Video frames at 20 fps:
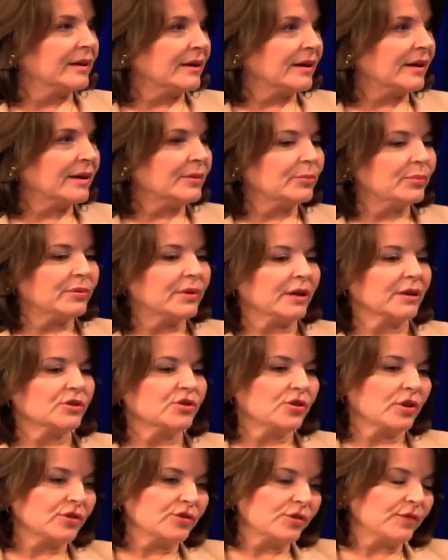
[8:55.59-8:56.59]
Unplug.
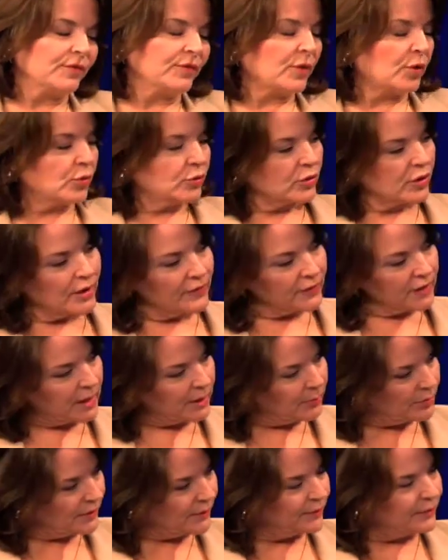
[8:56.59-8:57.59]
Shut your phone off.
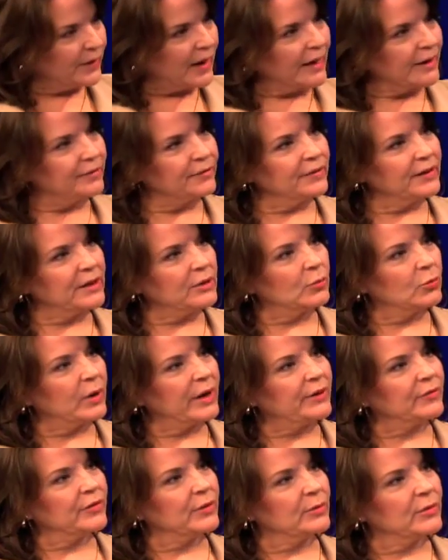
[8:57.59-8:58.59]
Keep it 5 feet away
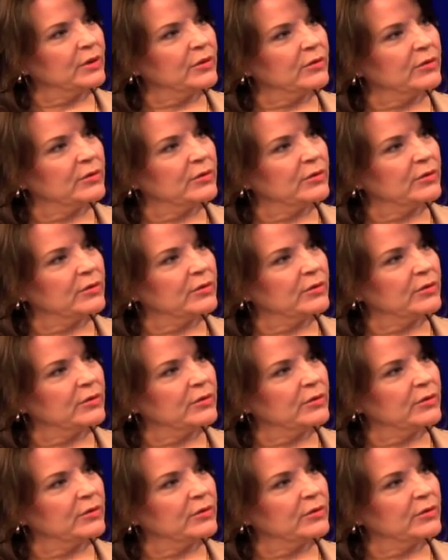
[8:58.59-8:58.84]
from you.